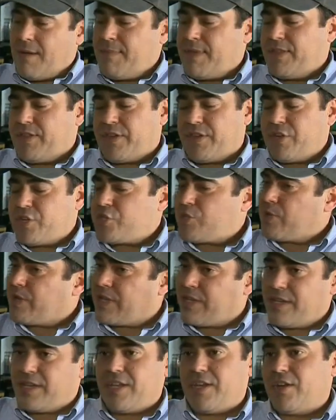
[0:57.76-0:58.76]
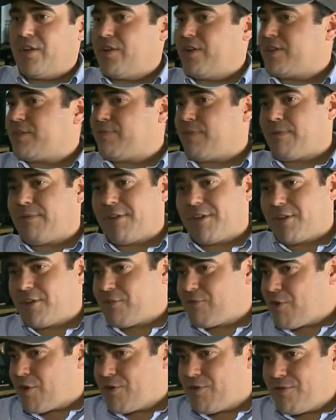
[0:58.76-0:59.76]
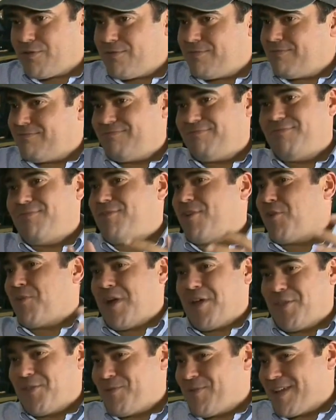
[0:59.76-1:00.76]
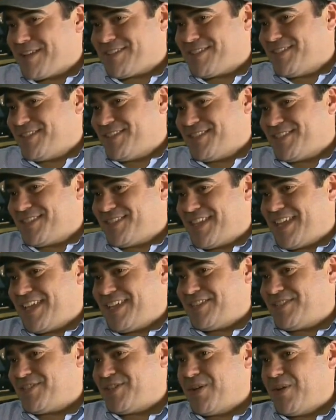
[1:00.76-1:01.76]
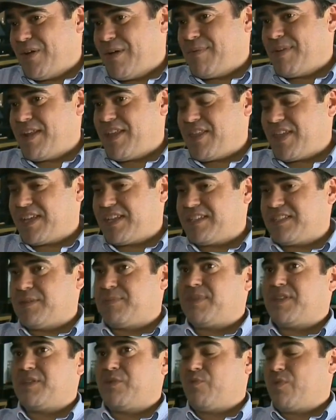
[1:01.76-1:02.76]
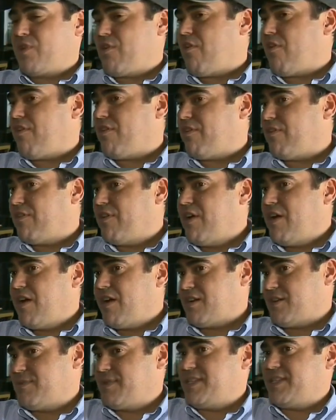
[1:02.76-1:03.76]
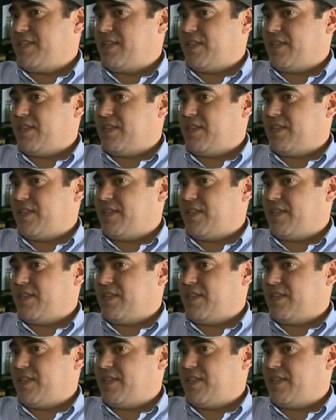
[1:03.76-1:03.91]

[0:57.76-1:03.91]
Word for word: I mean, they're going to shrink it here, it's probably going to grow around the rest of the state. So, I mean, I think it's something that we all are going to be